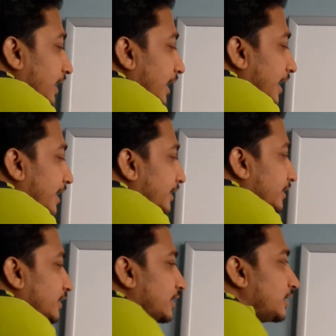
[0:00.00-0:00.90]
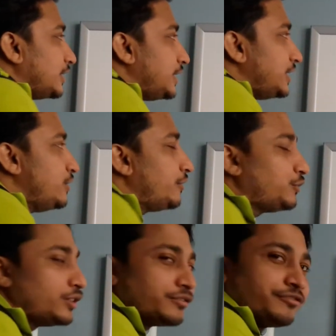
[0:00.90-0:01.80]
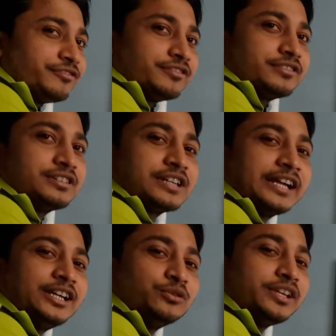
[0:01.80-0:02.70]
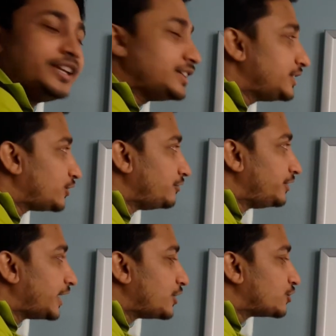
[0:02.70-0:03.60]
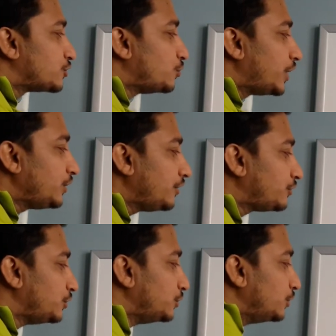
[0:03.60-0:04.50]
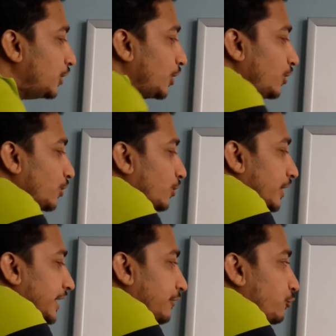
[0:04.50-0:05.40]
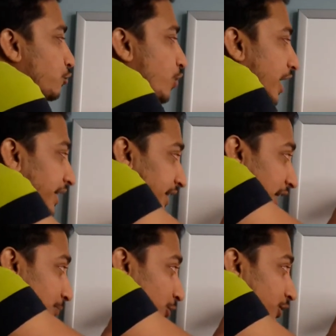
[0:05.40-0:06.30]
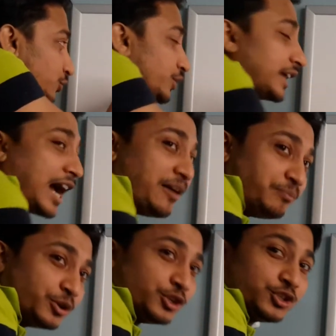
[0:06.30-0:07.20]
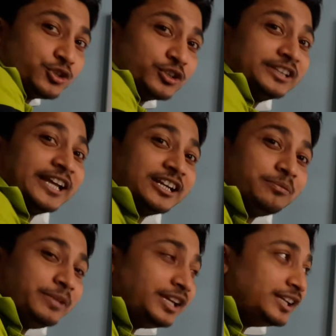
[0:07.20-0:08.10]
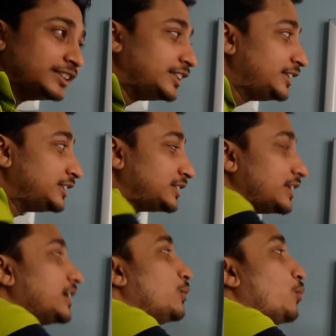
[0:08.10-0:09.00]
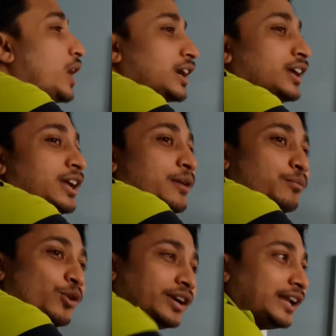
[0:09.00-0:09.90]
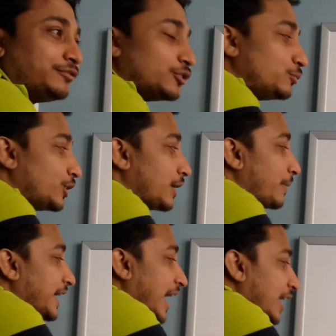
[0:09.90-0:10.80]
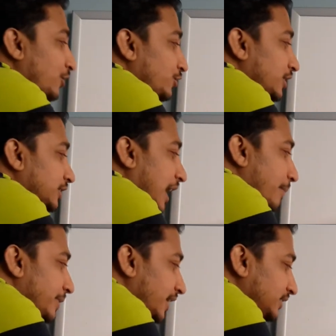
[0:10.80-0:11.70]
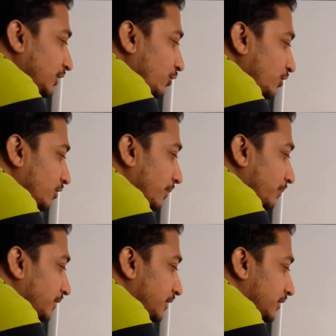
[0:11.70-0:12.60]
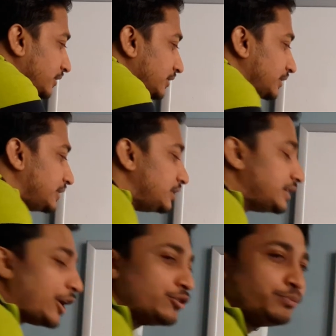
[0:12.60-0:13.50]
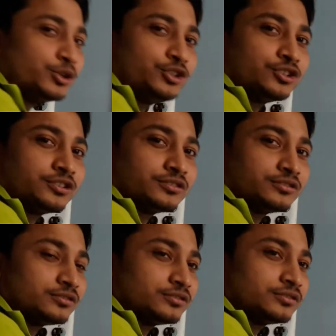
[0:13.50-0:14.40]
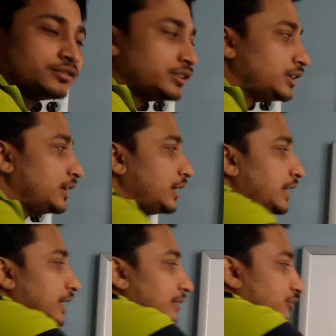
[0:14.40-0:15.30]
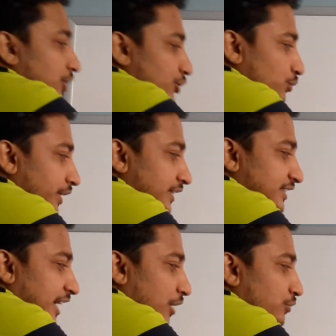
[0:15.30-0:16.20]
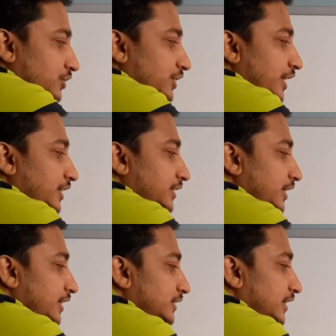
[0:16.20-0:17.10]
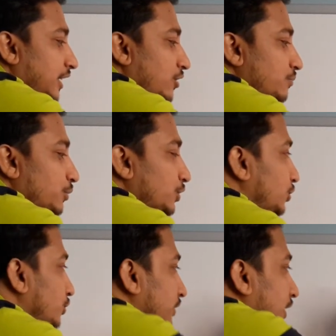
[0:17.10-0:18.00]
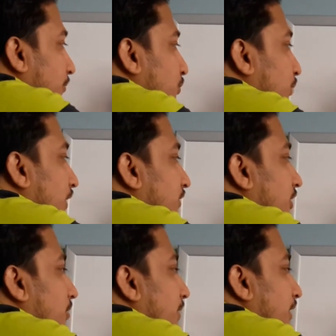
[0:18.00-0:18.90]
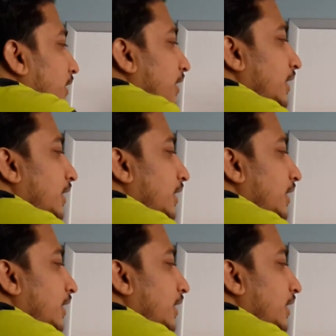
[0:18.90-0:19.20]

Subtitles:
And you have to write down the E and Z configuration. So what you have to do, look, if one carbon is going up position, that means this is what? Bond line formula, my hydrogen is obviously going to the down position. If this one is down, CH3 is the down position, that means what is going to be?